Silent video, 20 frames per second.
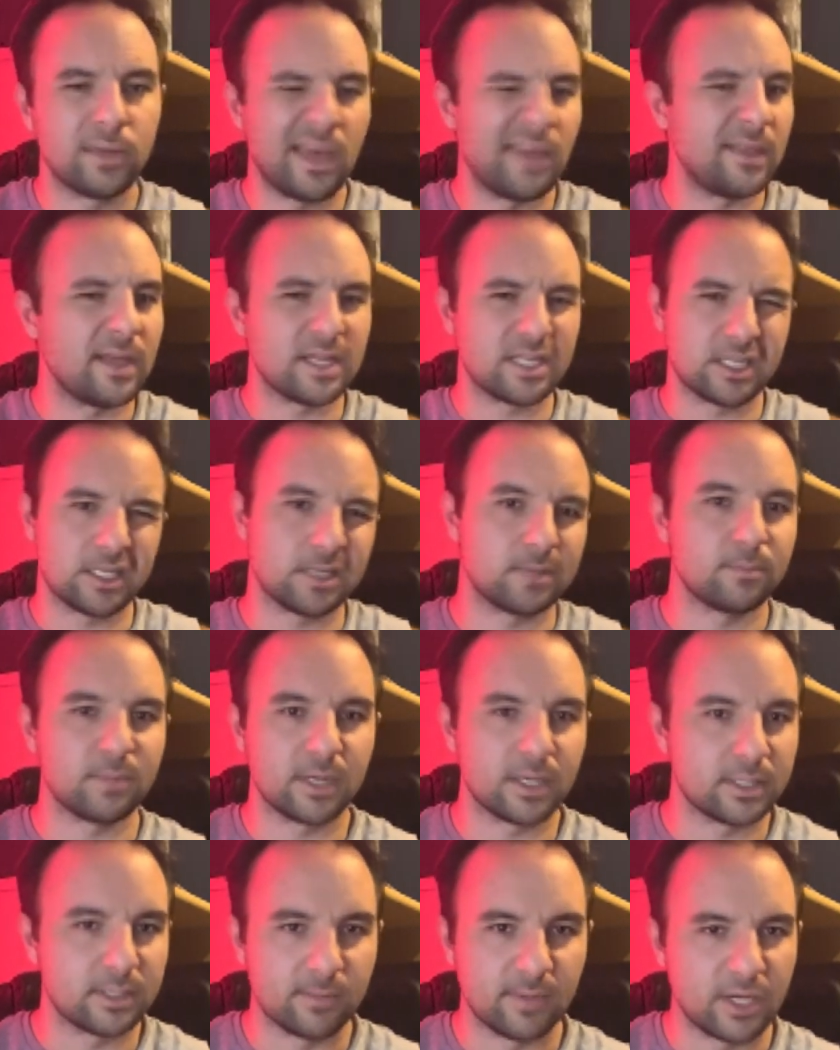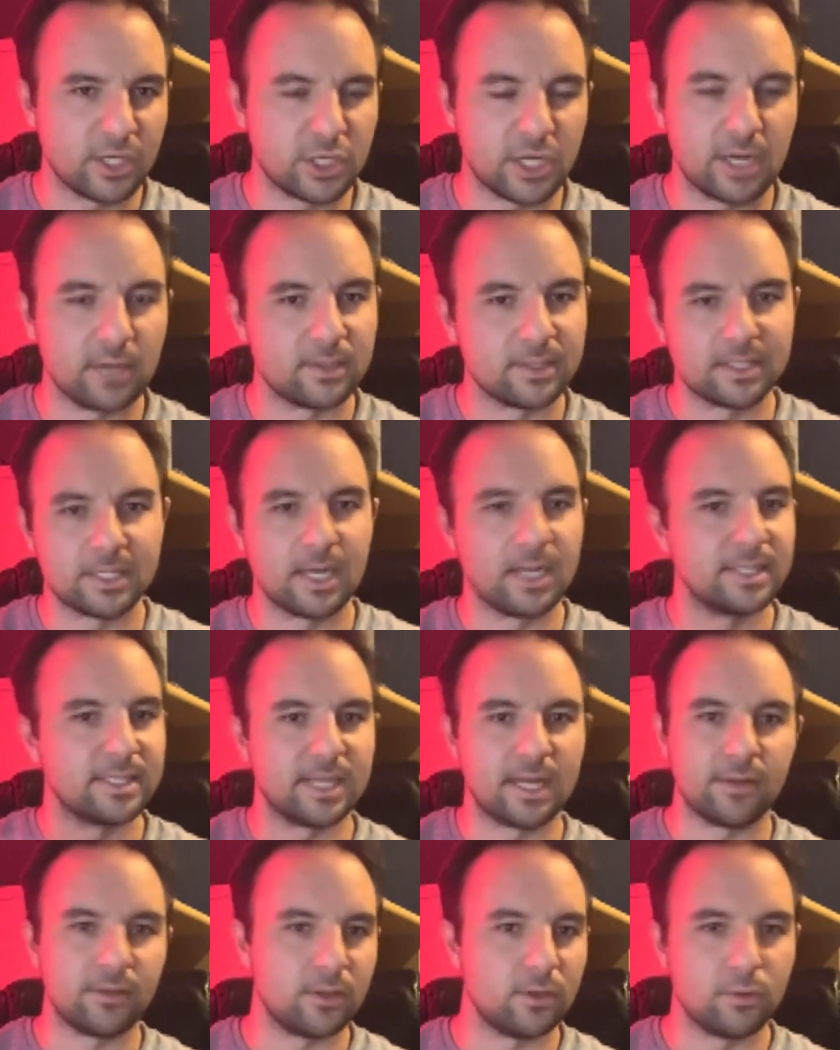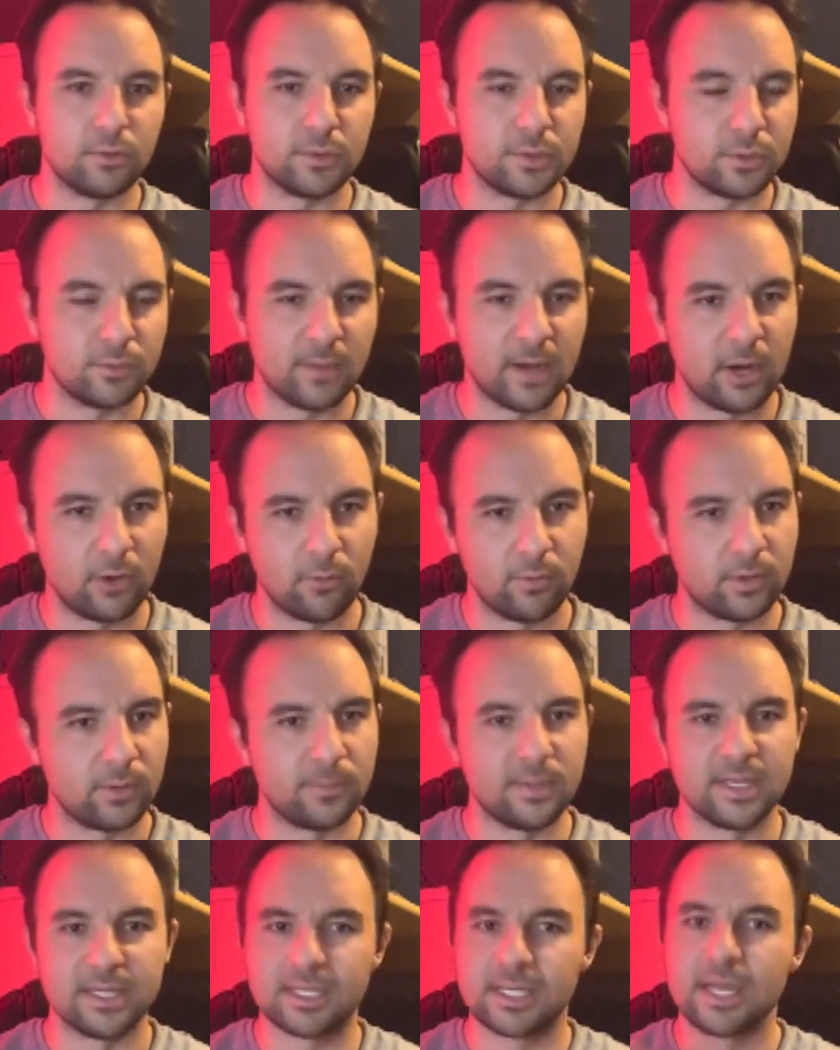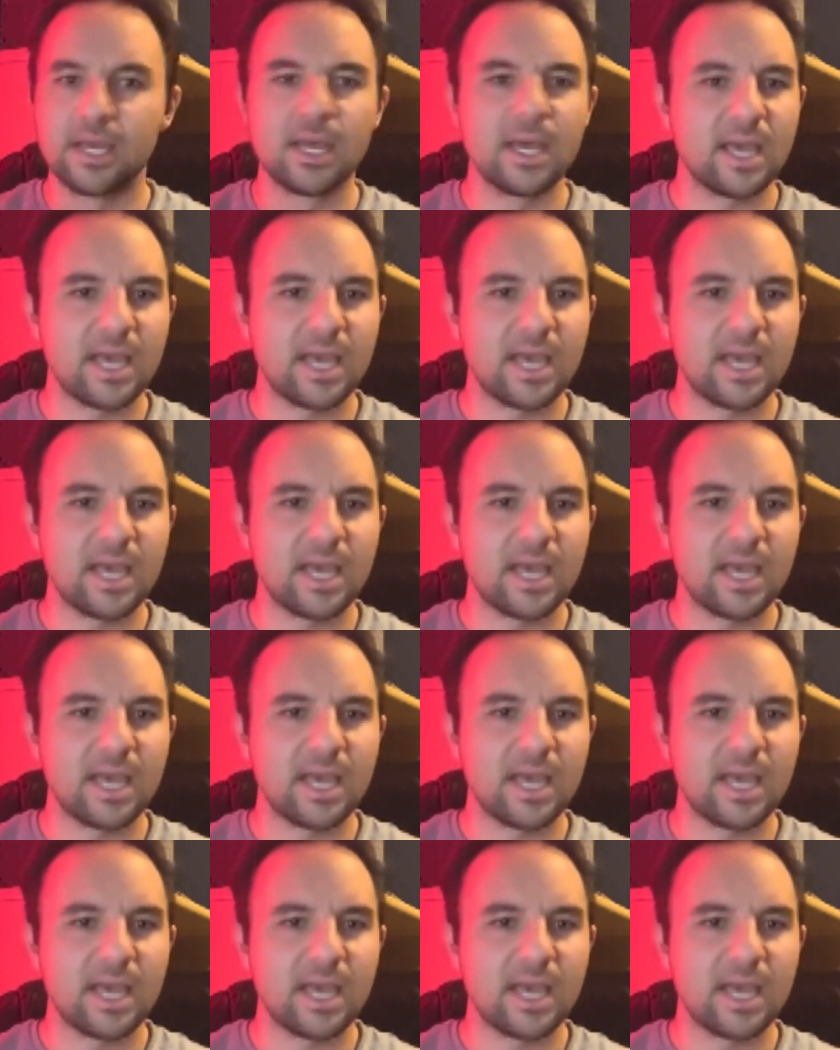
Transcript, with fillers: And that's just because of my channel size and how the YouTube algorithm is.